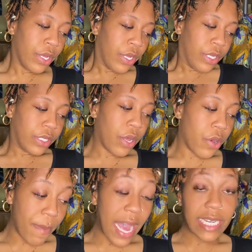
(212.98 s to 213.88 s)

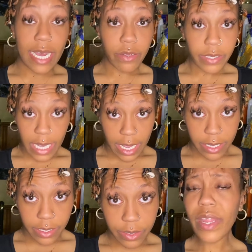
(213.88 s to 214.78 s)
So I
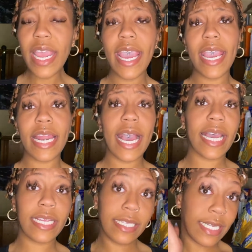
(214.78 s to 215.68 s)
downsized and I
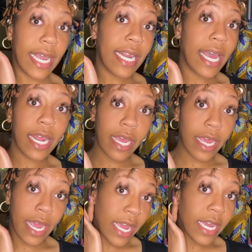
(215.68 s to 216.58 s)
stayed at an
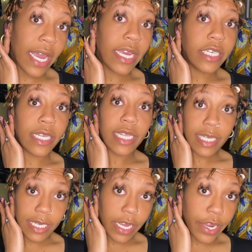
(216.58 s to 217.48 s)
8 gauge in
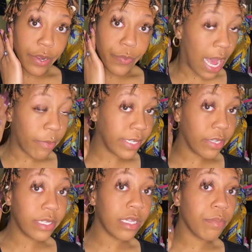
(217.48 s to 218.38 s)
this ear. I was
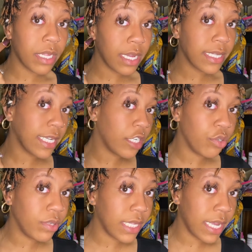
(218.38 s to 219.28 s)
using the plugs that you
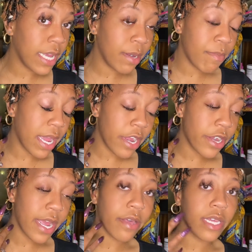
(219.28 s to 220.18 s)
see in my ear
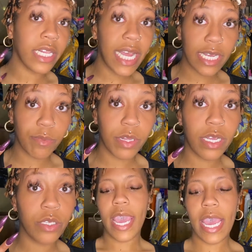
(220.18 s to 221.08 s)
now, the glass
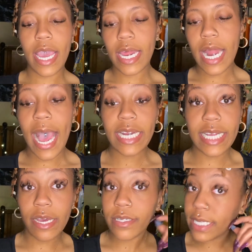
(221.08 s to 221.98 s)
plugs. And I
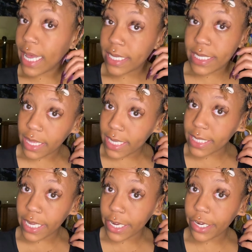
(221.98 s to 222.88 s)
downsized this
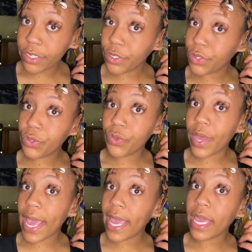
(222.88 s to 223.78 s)
ear to
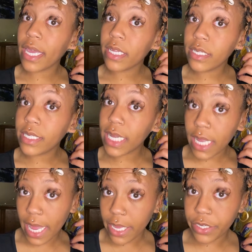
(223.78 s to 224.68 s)
a 10
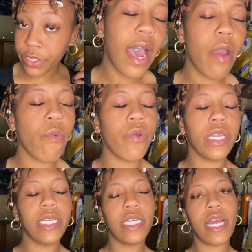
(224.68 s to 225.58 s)
gauge. I
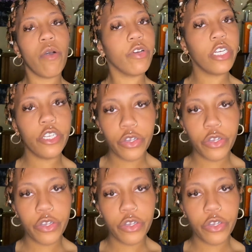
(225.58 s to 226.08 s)
really did not want to